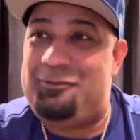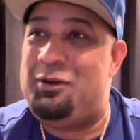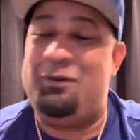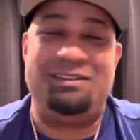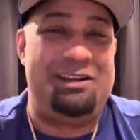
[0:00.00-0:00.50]
We
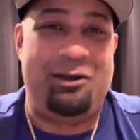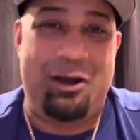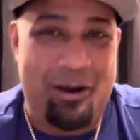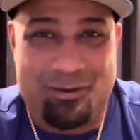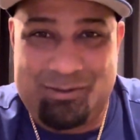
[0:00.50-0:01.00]
went to the
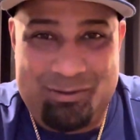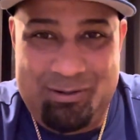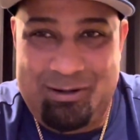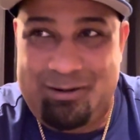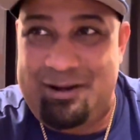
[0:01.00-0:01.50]
Carl's
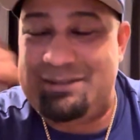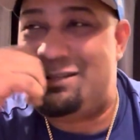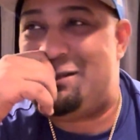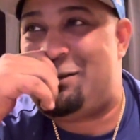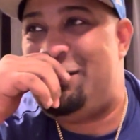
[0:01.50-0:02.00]
Jr. across the
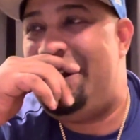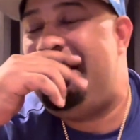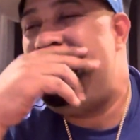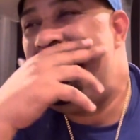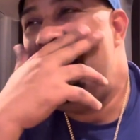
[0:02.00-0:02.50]
street.